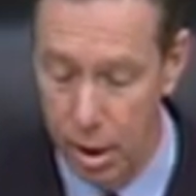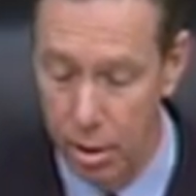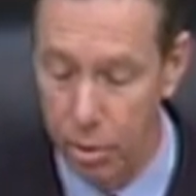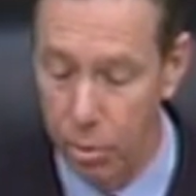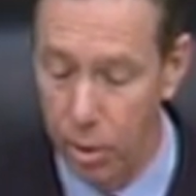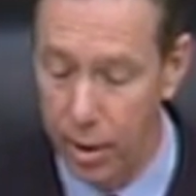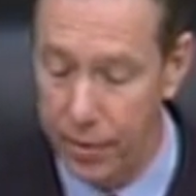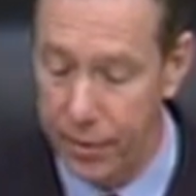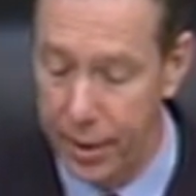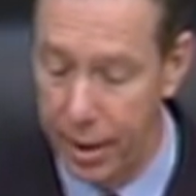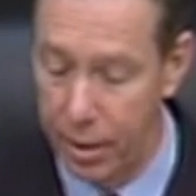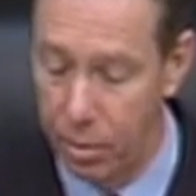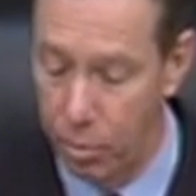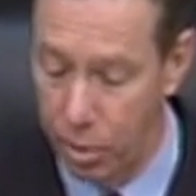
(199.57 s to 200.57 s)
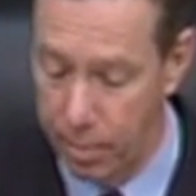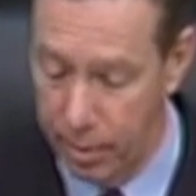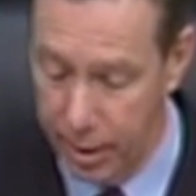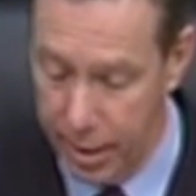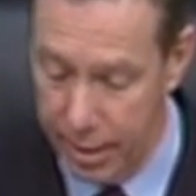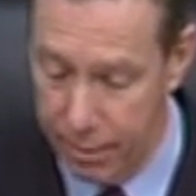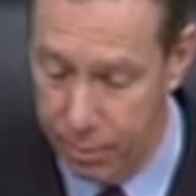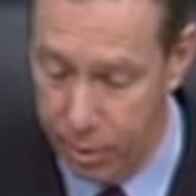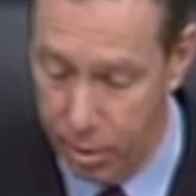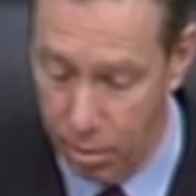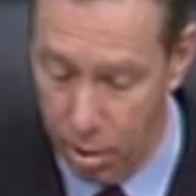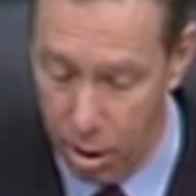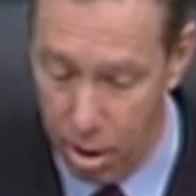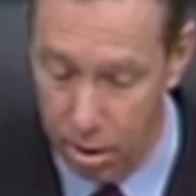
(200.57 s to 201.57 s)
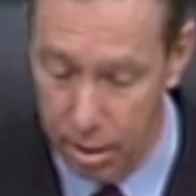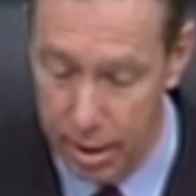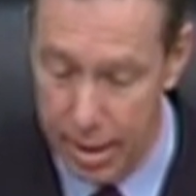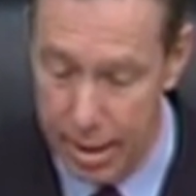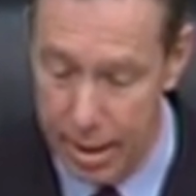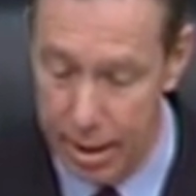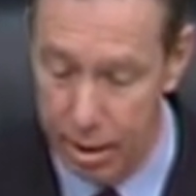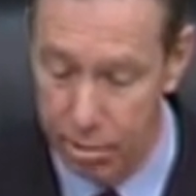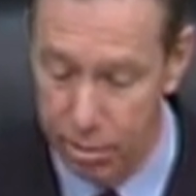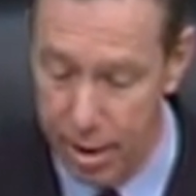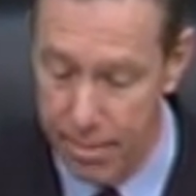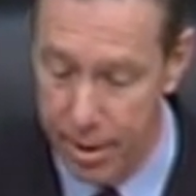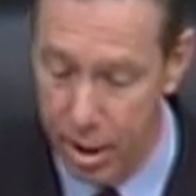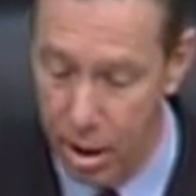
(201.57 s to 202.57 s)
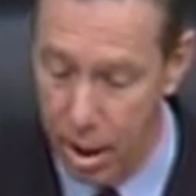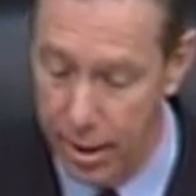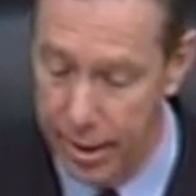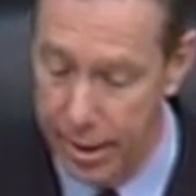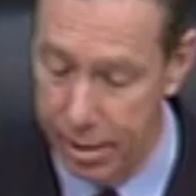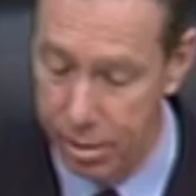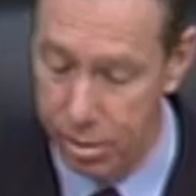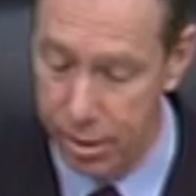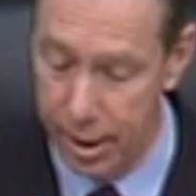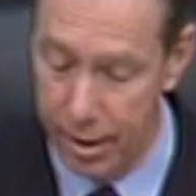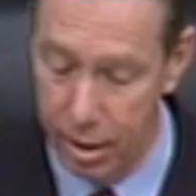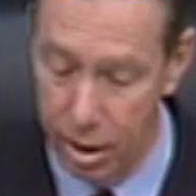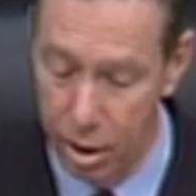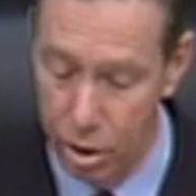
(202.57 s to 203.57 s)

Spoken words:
the one thing we believe we are all in agreement on is that